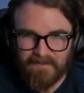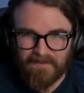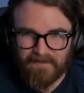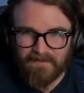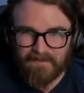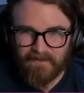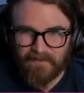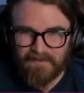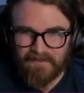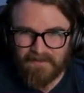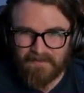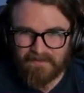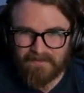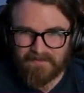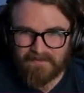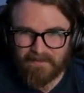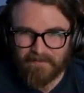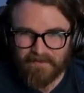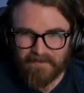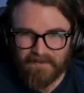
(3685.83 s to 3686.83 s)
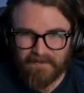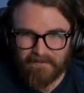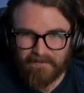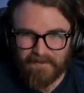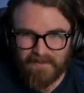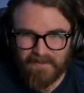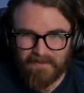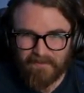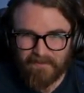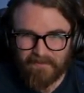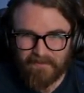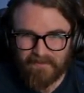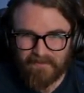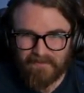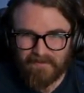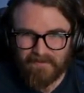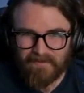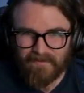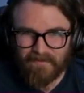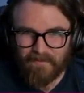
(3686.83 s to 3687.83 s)
Going down to something around
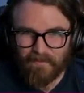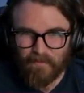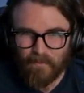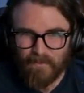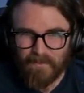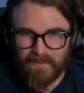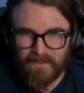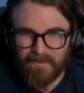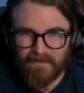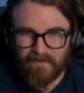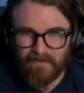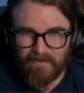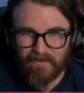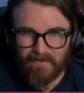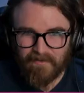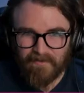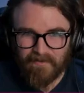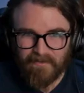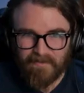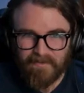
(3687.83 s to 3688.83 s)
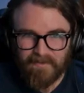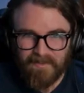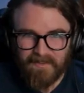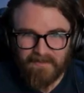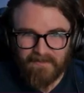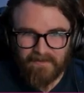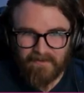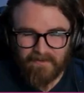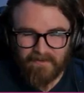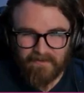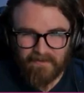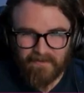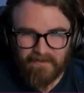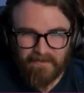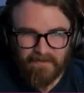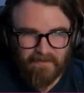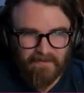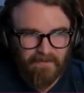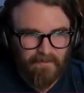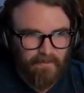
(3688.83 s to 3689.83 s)
where they
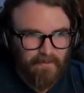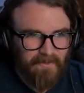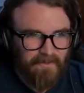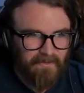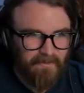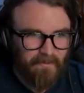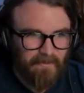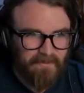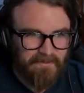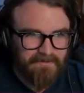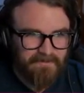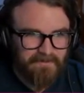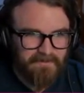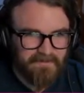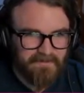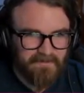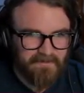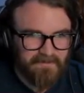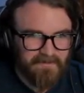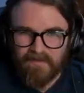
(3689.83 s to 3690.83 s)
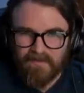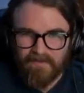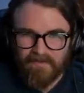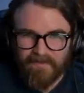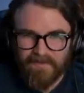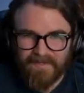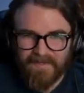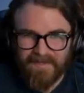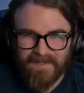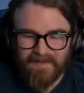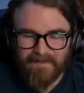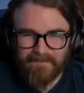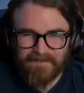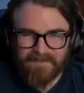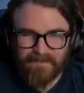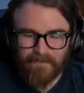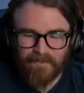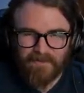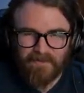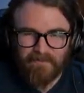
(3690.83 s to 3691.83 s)
are, where was it? the games
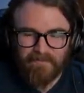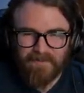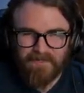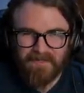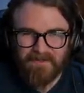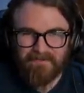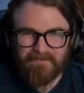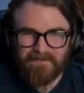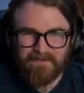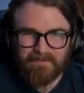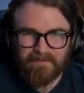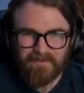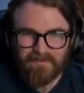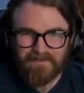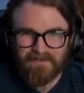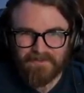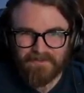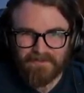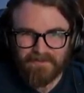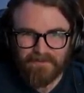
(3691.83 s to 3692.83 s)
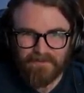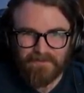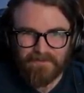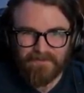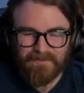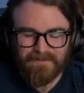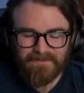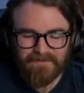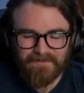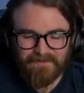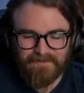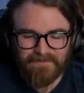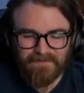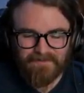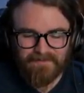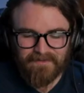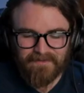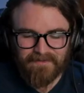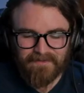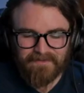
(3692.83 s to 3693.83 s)
that were above and below
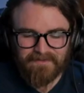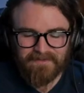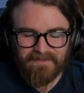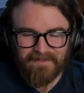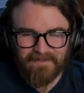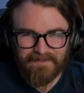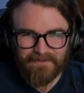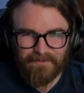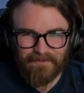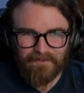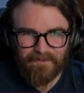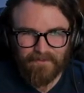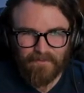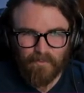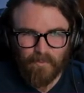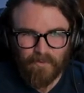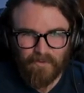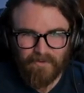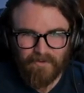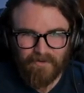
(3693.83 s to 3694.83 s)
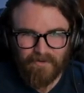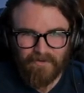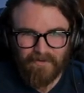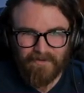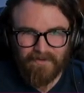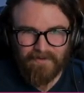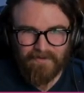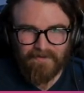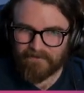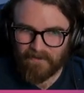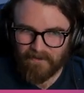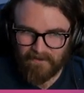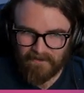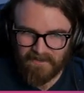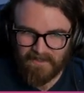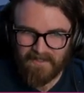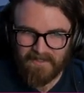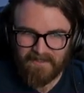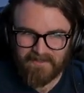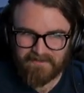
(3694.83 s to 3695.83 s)
the cycle were Fall
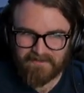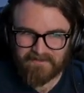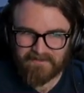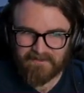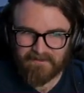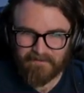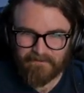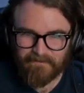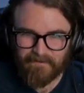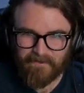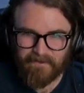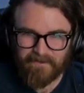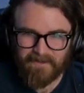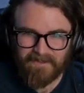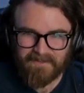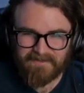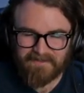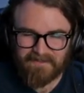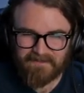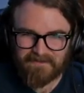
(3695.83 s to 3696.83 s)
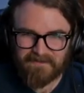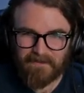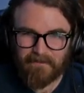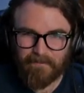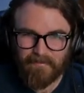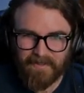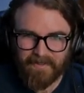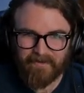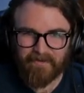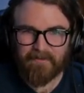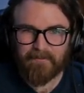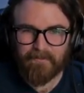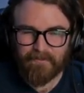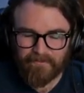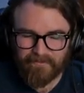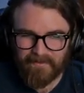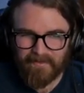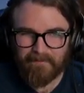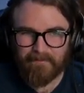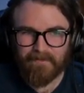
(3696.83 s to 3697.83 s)
Guys. Fall Guys has
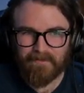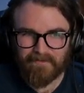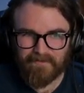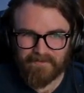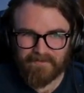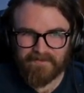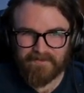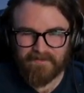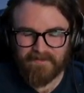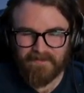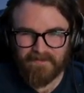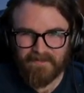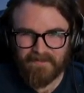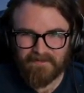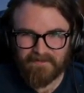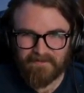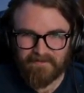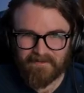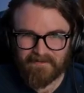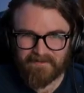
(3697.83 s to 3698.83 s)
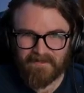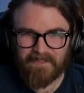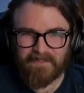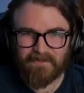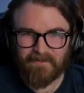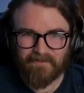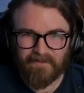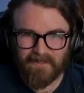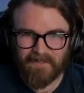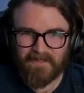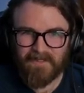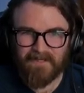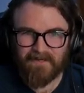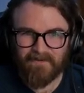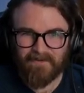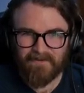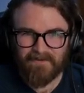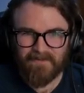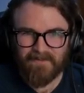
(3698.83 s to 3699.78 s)
comparable numbers to the cycle right now.